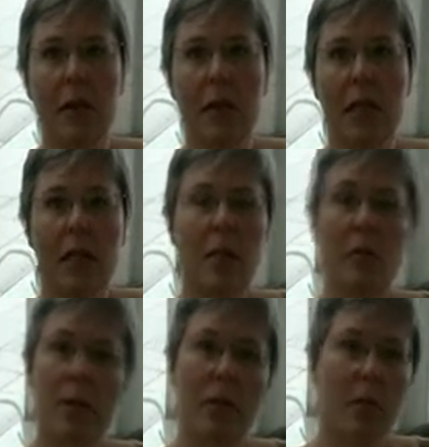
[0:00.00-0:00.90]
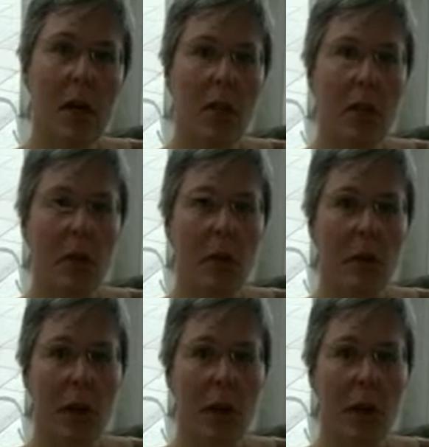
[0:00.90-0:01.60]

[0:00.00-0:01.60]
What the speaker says: Is it something that might change my